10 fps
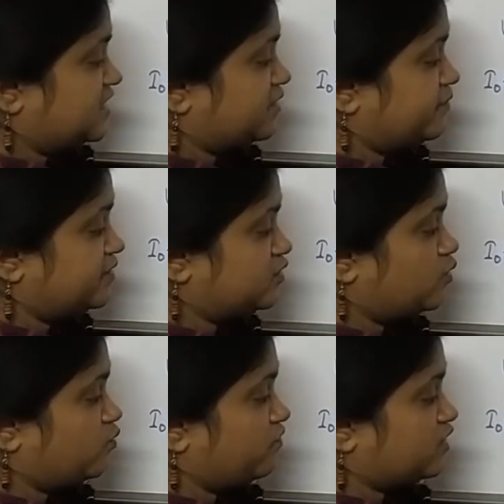element
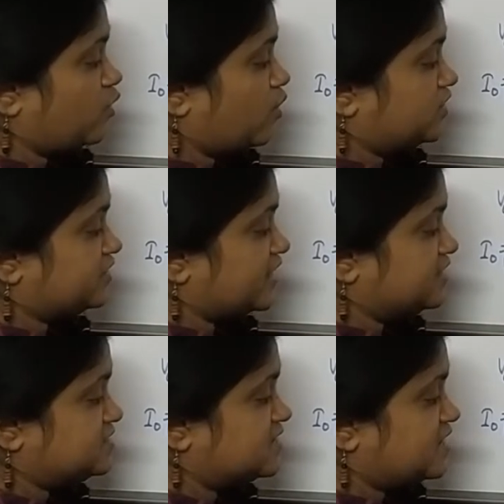we call it
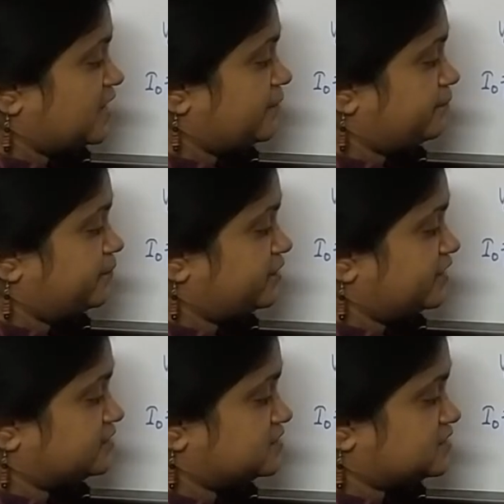as
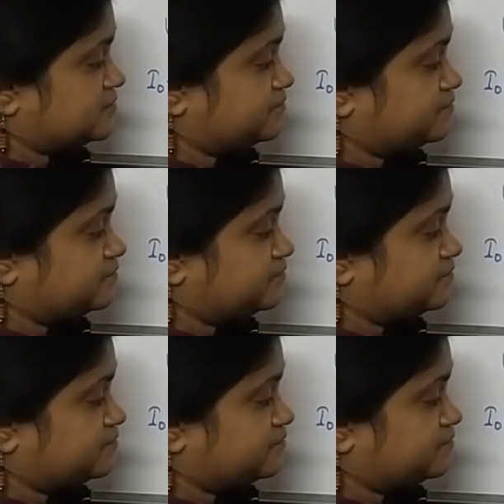impedance.